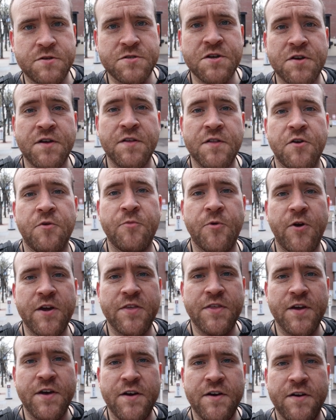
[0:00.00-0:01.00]
So I took a little break
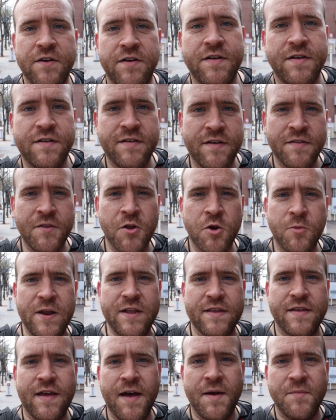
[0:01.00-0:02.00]
there and a little bit
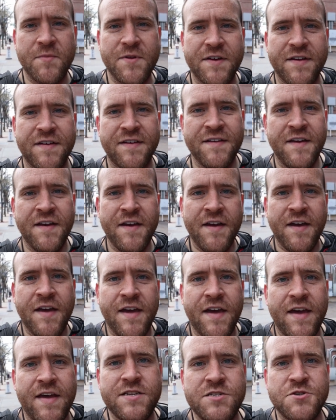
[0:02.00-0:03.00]
of time to
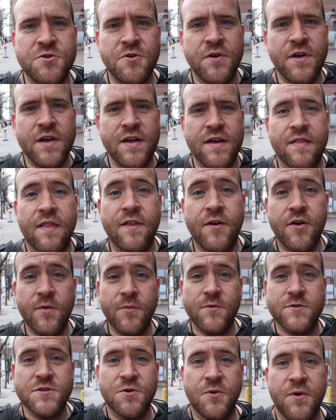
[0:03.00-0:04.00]
enjoy
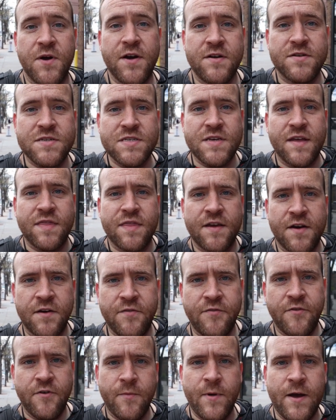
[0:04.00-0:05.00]
Larimer Square, sat there
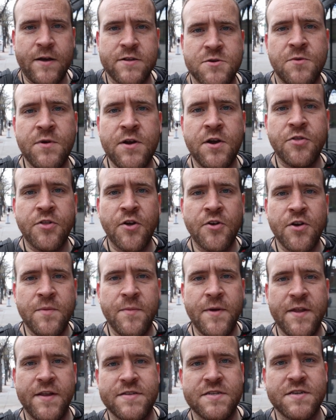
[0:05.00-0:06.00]
for about 20 or 30
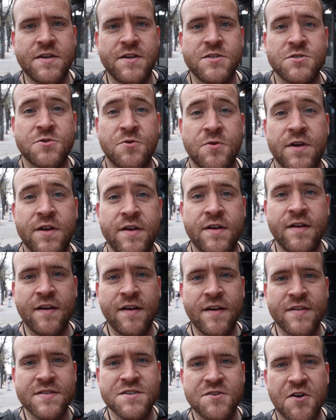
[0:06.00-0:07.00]
minutes and enjoyed
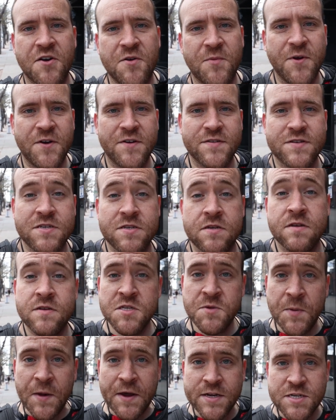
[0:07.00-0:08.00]
a Starbucks.
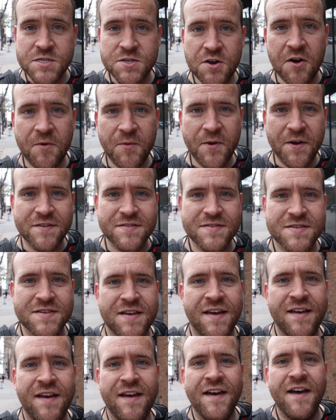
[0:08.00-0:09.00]
Speaking of Starbucks,